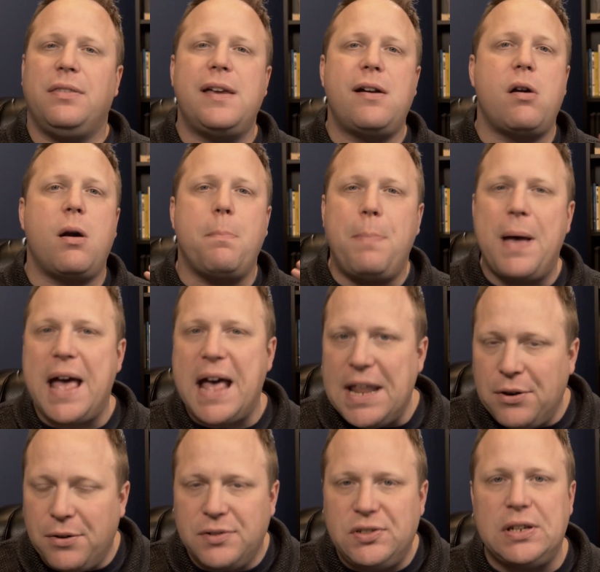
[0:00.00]
There are
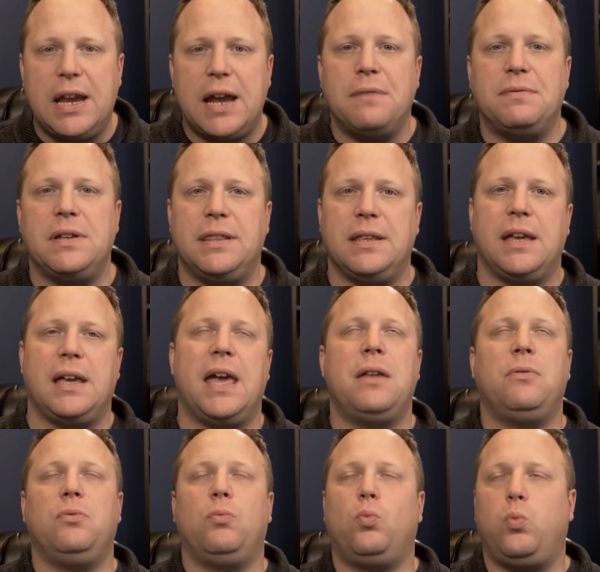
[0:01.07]
patterns in everything.
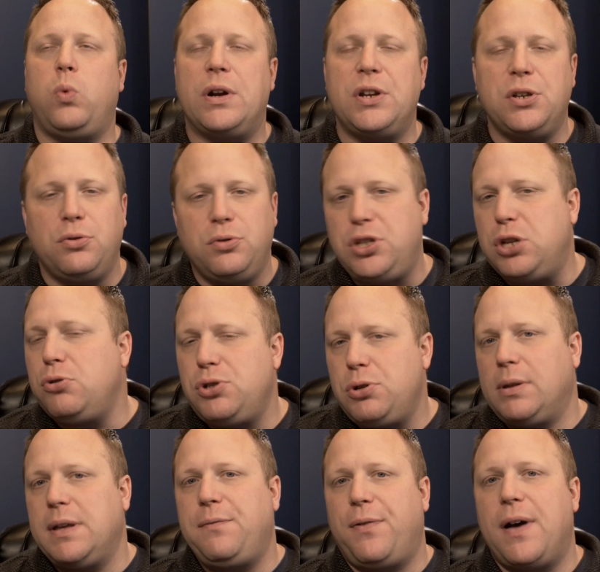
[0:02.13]
And where you
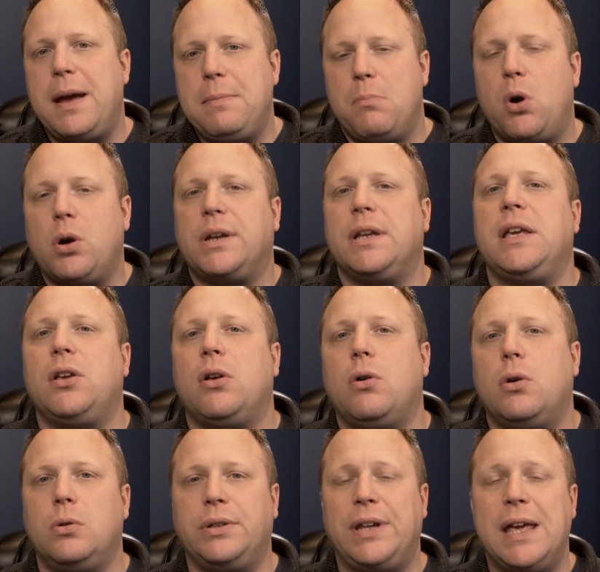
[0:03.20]
usually find marketing
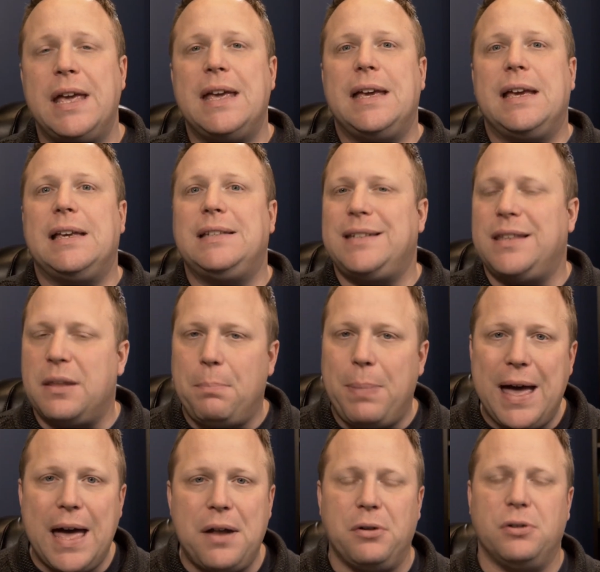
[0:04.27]
gold is in the
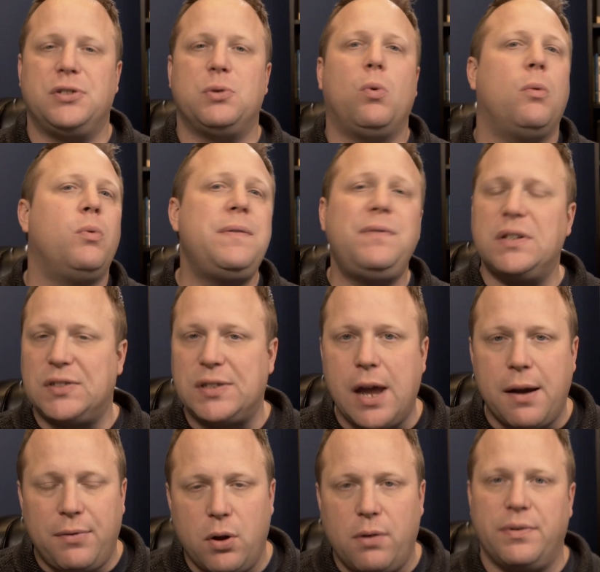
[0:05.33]
patterns. And what we've
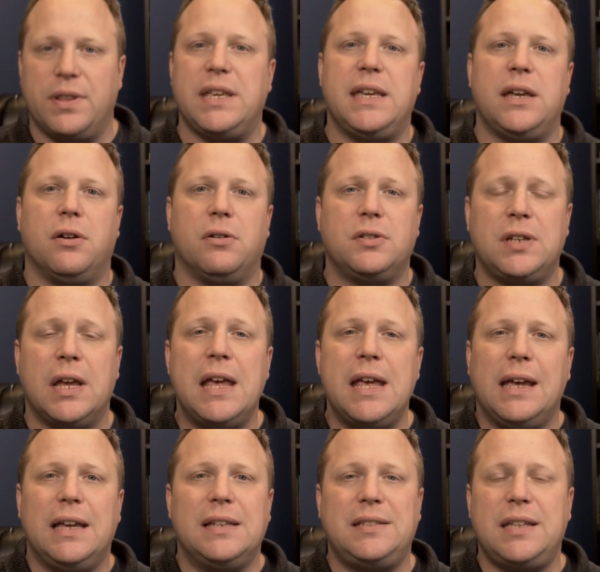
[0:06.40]
discovered over the years
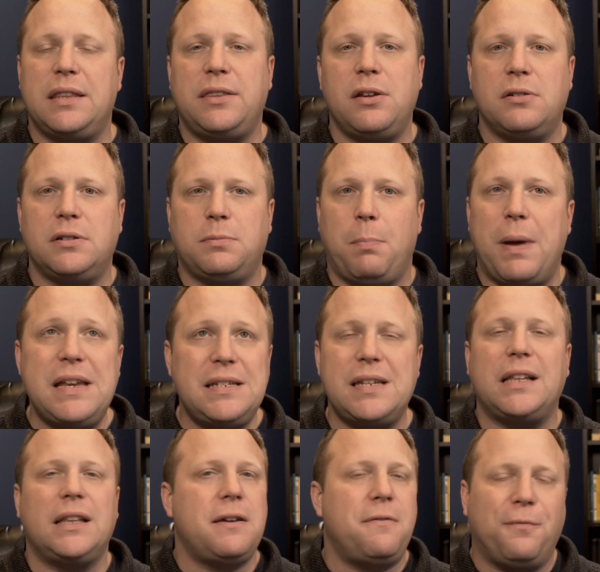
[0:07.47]
is that there's
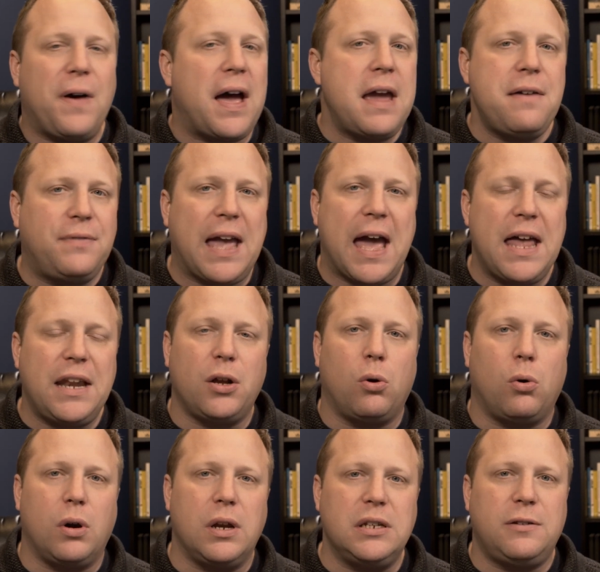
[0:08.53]
basically 5
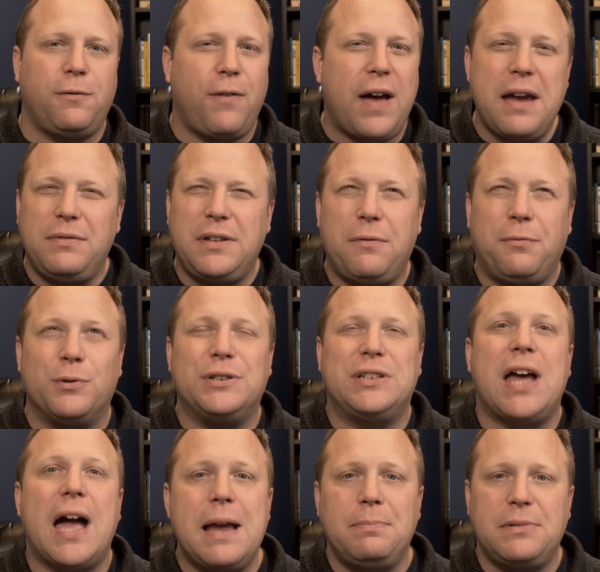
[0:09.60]
categories, 5 different
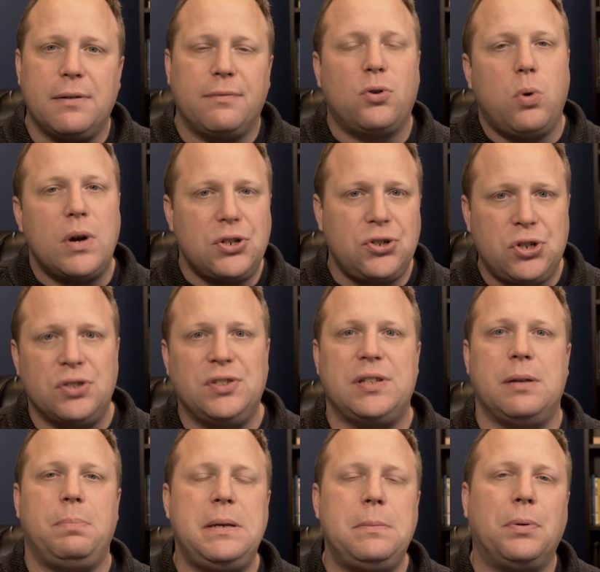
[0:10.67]
types of questions
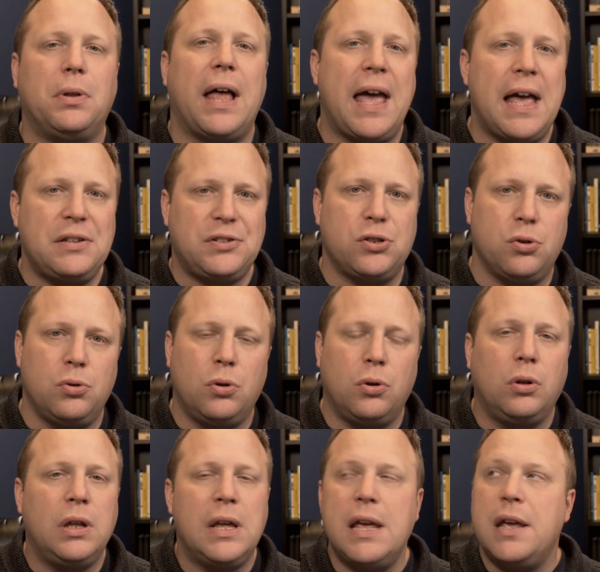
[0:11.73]
that people ask
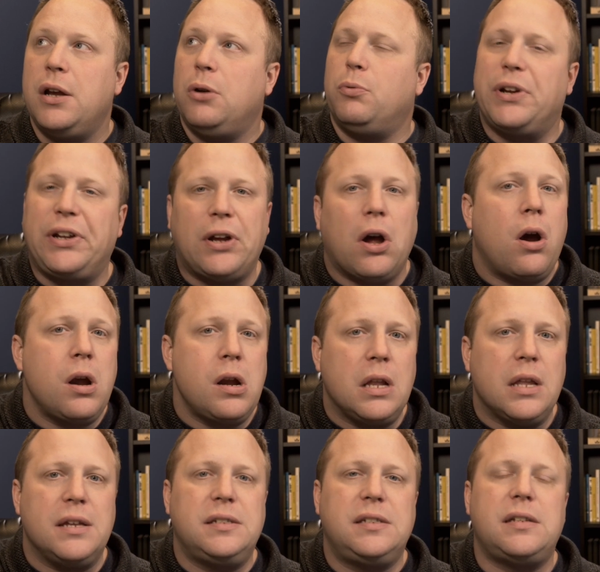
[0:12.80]
Google,
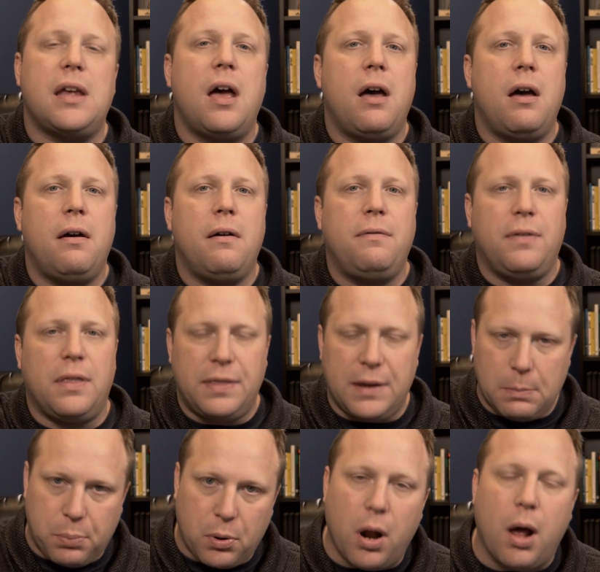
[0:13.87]
regardless of
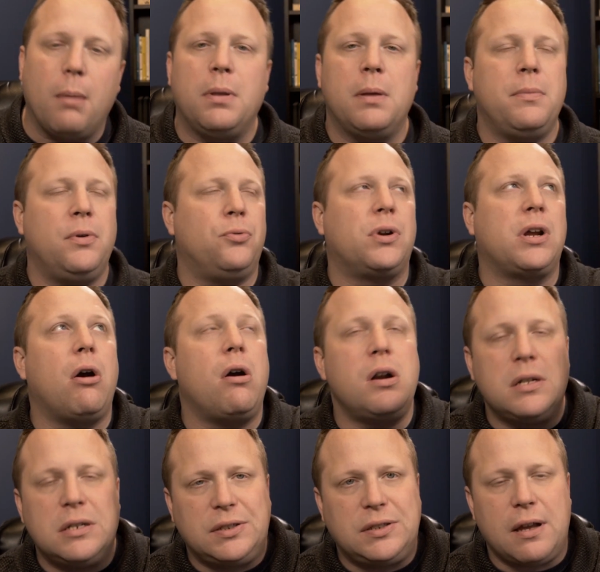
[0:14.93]
their problem and
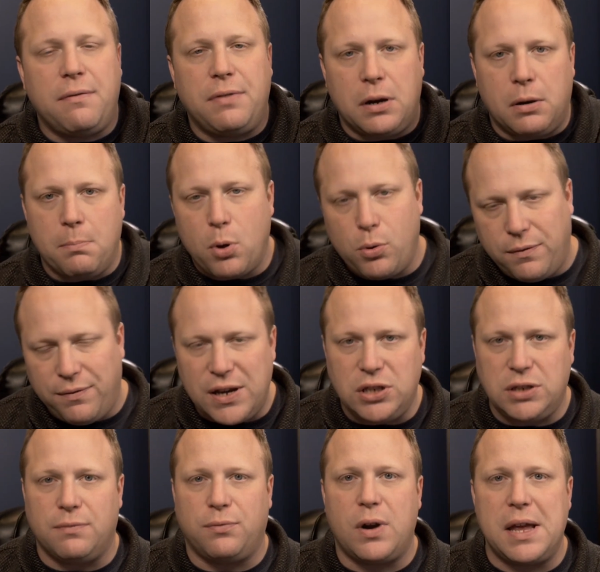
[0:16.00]
regardless of their
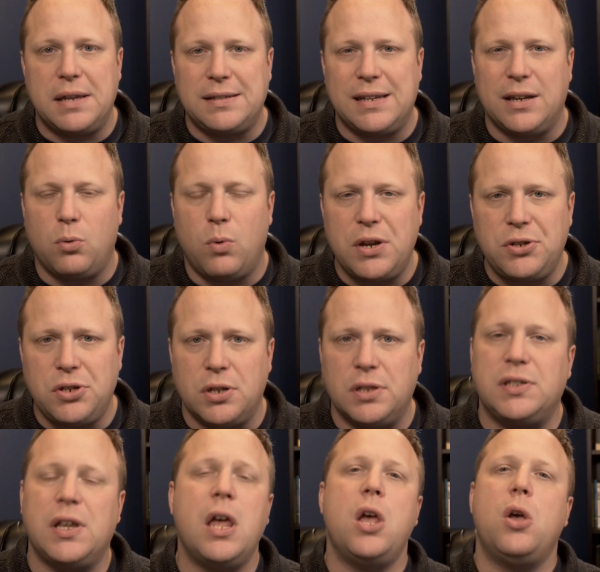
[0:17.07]
motivation for asking
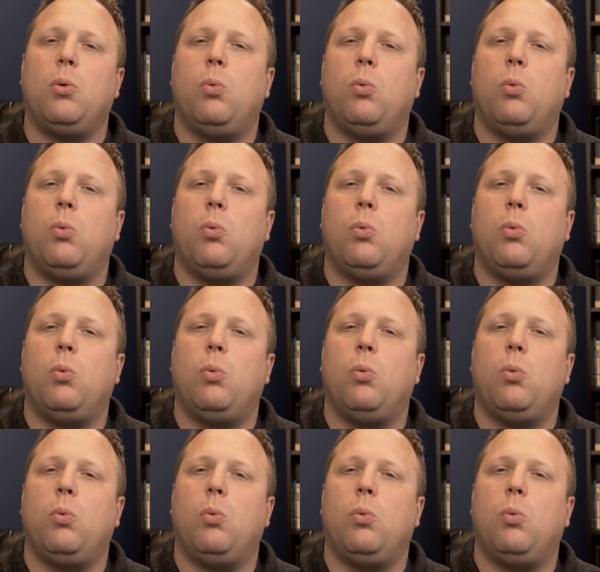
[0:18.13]
questions.